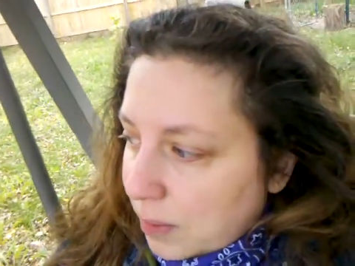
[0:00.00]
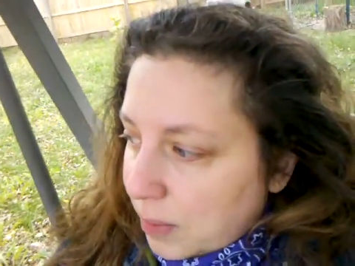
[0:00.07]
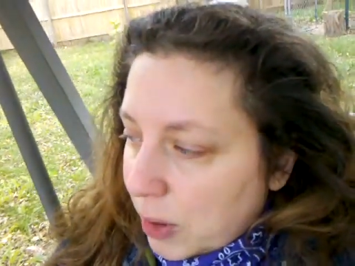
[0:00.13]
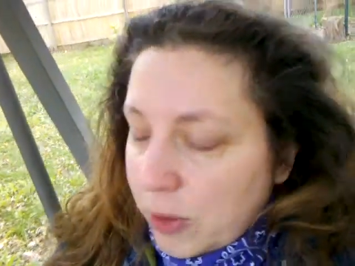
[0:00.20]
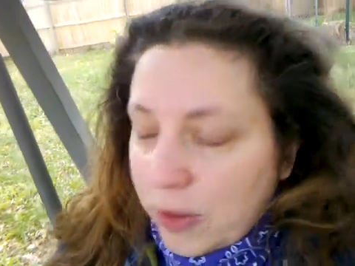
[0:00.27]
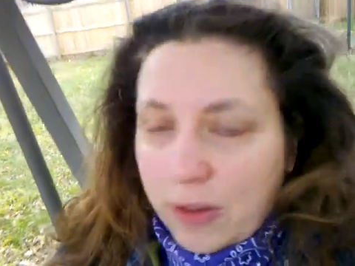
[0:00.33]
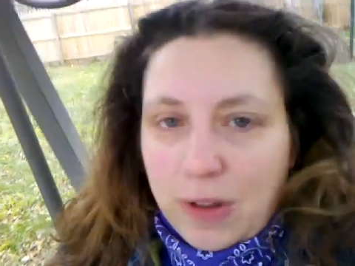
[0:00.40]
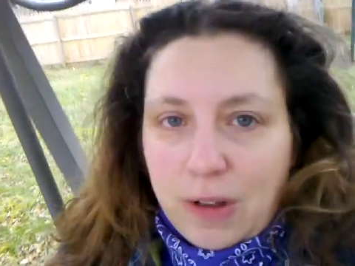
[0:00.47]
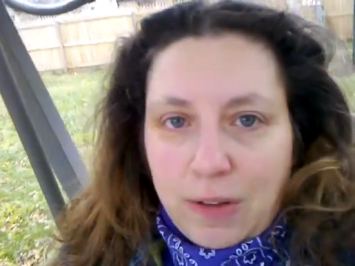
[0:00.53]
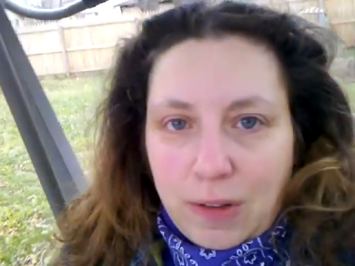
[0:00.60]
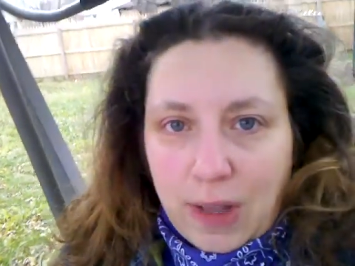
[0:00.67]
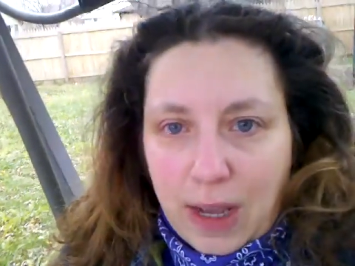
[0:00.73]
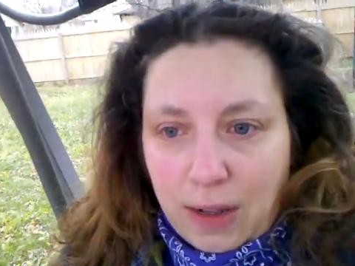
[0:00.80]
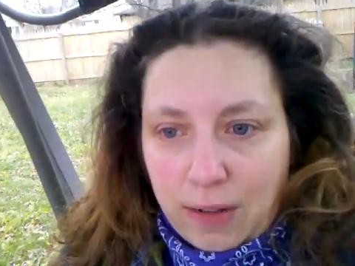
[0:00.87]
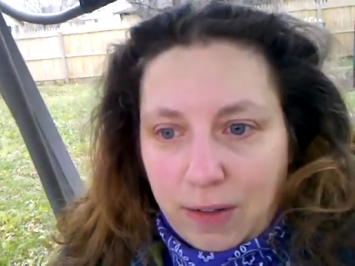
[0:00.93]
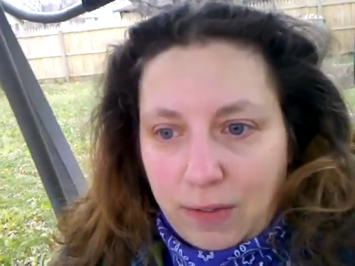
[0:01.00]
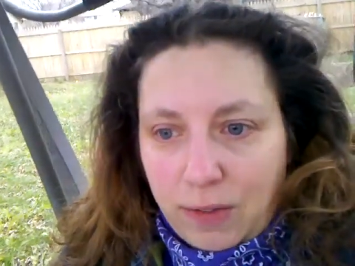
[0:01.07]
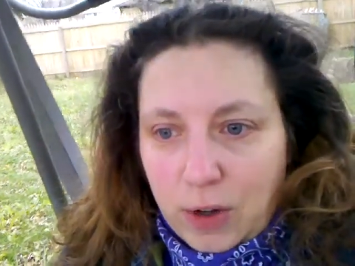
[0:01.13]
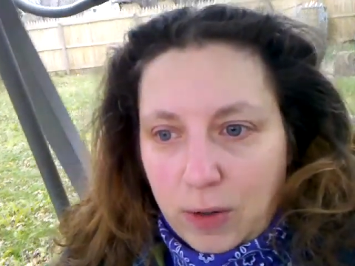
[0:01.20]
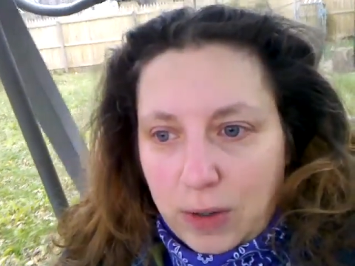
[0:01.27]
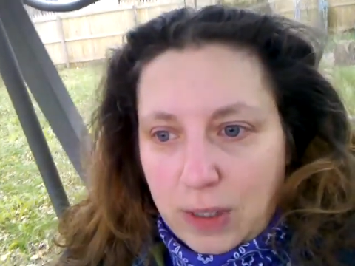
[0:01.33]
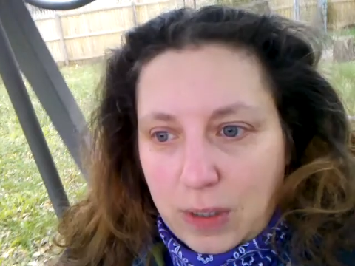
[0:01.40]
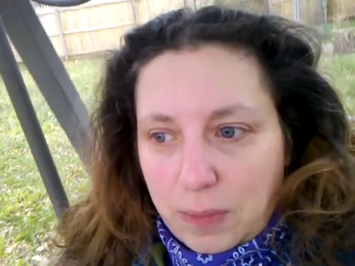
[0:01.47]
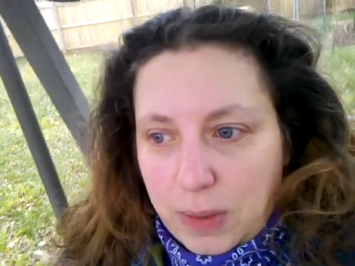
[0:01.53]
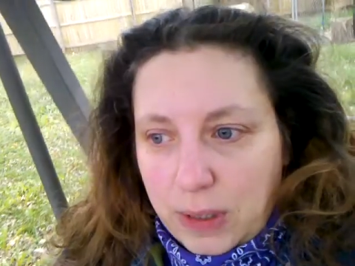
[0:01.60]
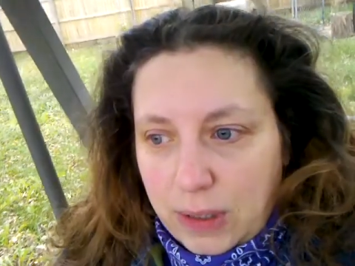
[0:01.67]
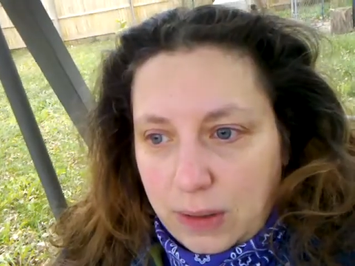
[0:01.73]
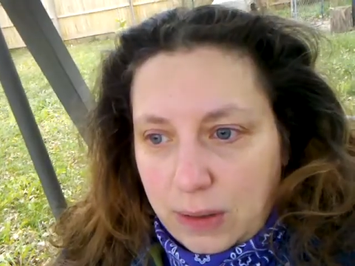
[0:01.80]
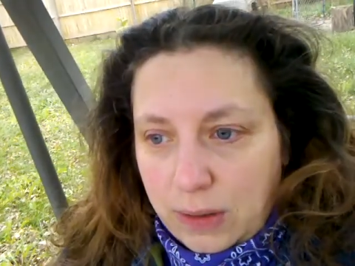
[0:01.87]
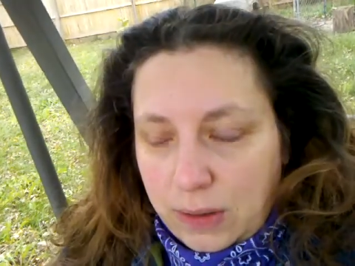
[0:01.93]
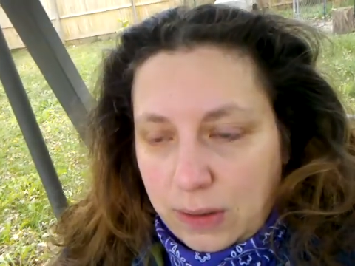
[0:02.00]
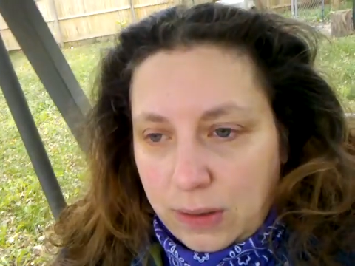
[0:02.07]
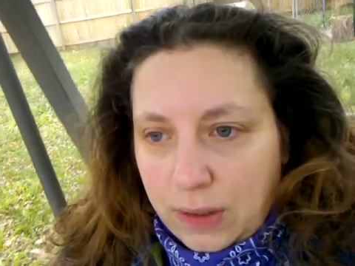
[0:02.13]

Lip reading: both of these cats have already been,